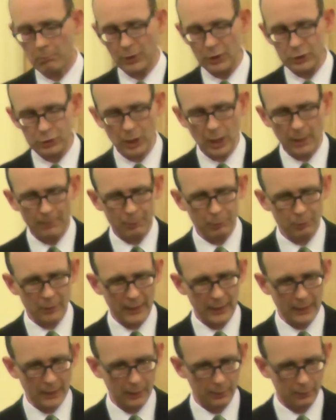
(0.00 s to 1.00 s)
But he's not
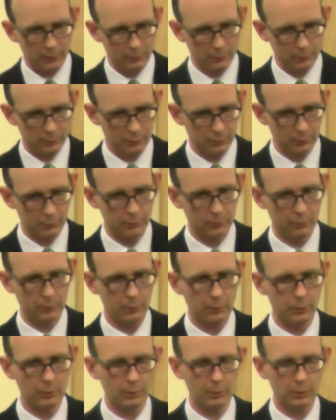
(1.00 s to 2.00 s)
praying,
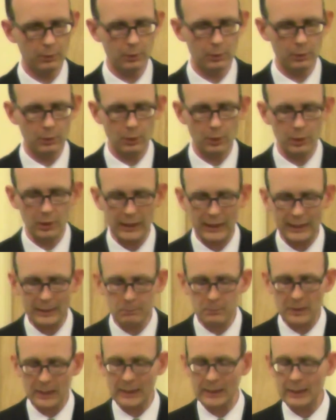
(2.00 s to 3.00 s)

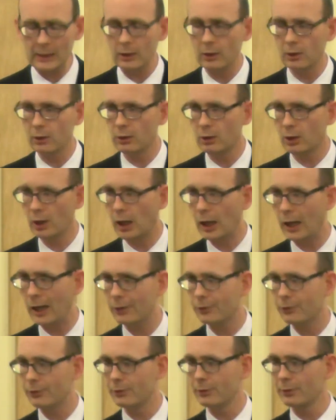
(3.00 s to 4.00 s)
lead me
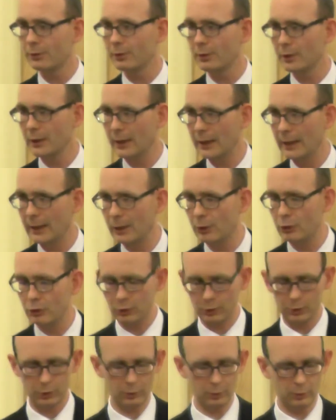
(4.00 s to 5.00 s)
not
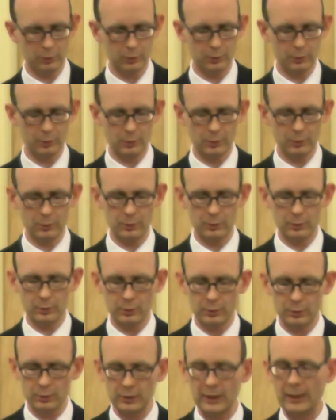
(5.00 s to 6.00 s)
into
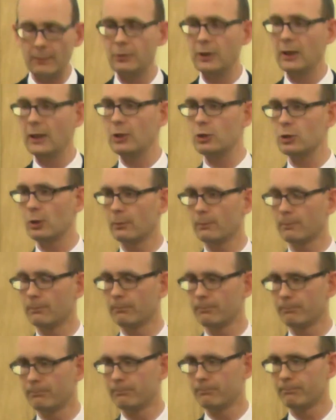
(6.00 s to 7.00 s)
temptation.
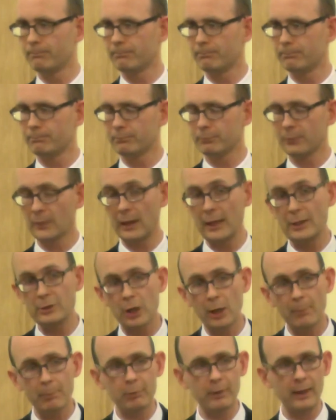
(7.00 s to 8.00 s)

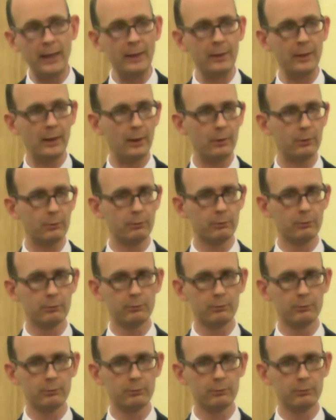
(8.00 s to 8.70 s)
He's not praying that.